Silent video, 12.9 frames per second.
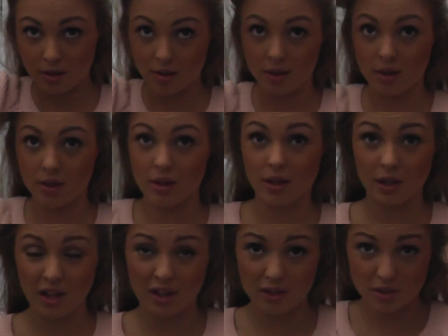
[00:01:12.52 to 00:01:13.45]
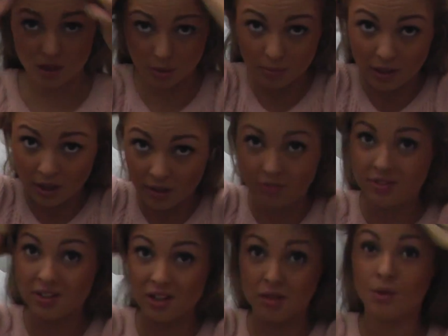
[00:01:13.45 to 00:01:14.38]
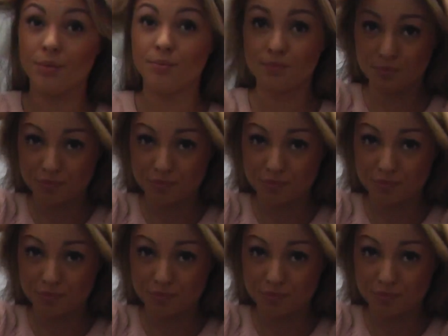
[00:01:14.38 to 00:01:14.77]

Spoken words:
And then let the top half down.